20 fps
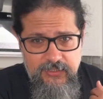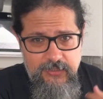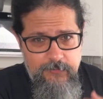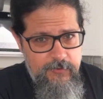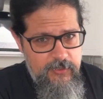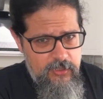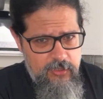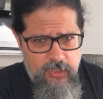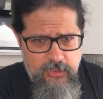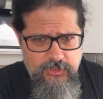
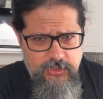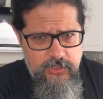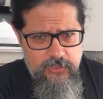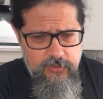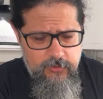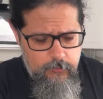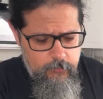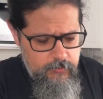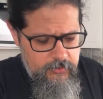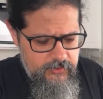be rushing
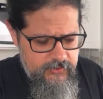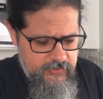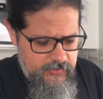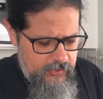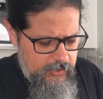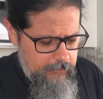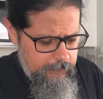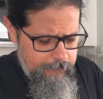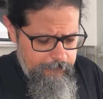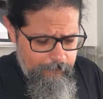through this
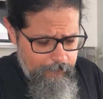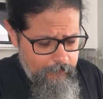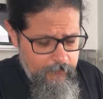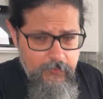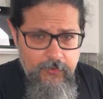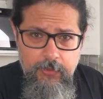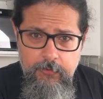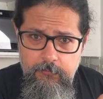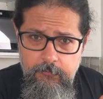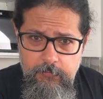thing,
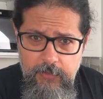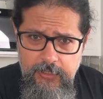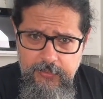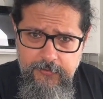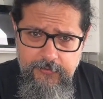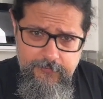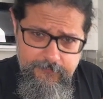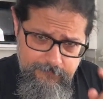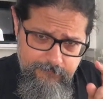but